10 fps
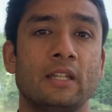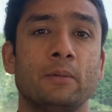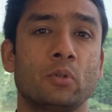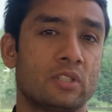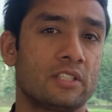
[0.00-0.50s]

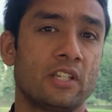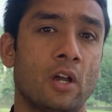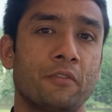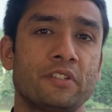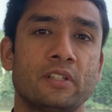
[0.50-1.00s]
The processing
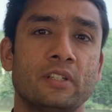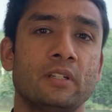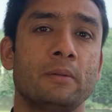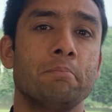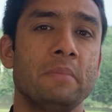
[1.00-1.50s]

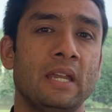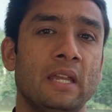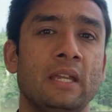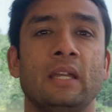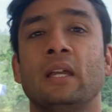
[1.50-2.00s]
officer
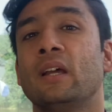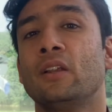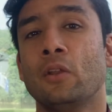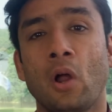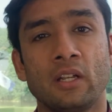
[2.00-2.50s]
may
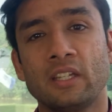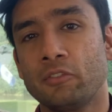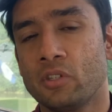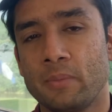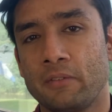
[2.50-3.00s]
not
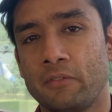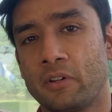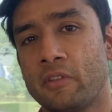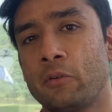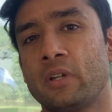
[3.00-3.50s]
give you the benefit
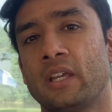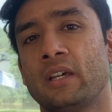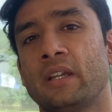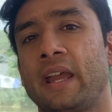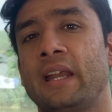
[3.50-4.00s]
of doubt
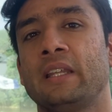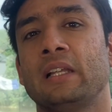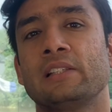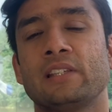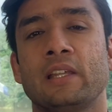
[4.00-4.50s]
here, and
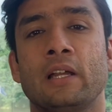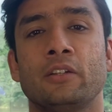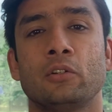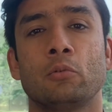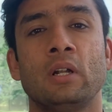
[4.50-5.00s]
they'll say
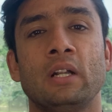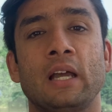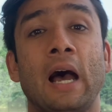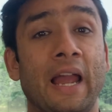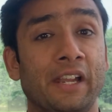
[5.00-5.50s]
that, you know
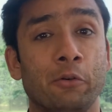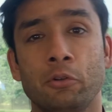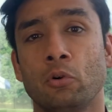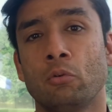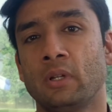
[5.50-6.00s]
what, I
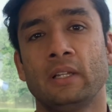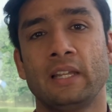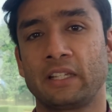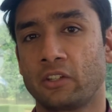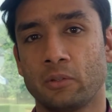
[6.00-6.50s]
don't know what the
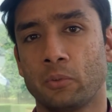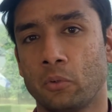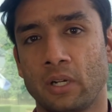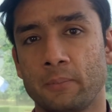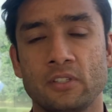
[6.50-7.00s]
length of the
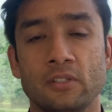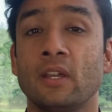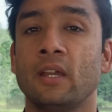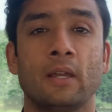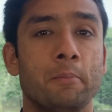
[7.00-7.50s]
program is.
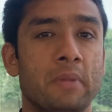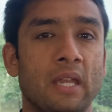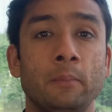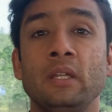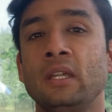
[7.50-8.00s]

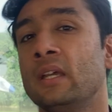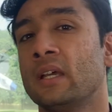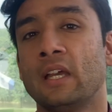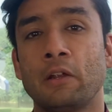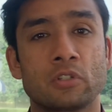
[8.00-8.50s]
Maybe
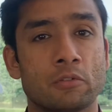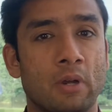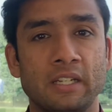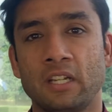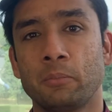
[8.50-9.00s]
it was a
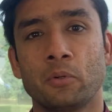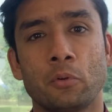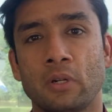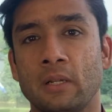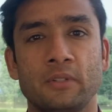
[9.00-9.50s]
1 year
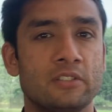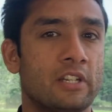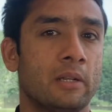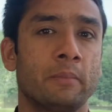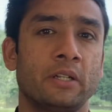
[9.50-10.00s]
program, this
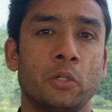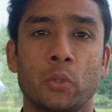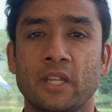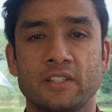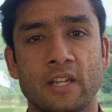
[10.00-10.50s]
gentleman
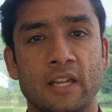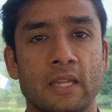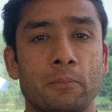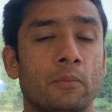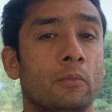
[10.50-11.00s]
took his
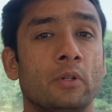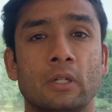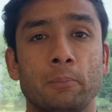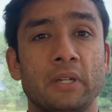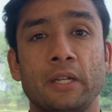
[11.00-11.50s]
time,
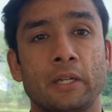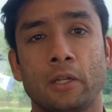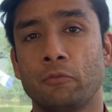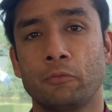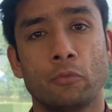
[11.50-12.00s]
completed it
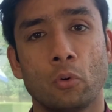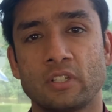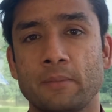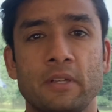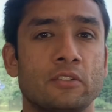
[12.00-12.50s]
in 4
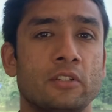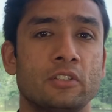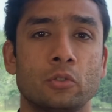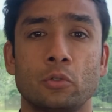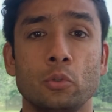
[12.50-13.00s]

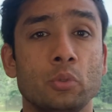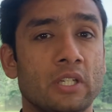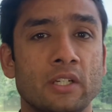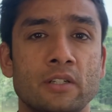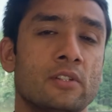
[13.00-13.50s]
semesters, took 2
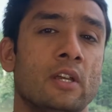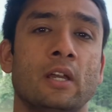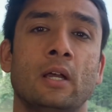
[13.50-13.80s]
years.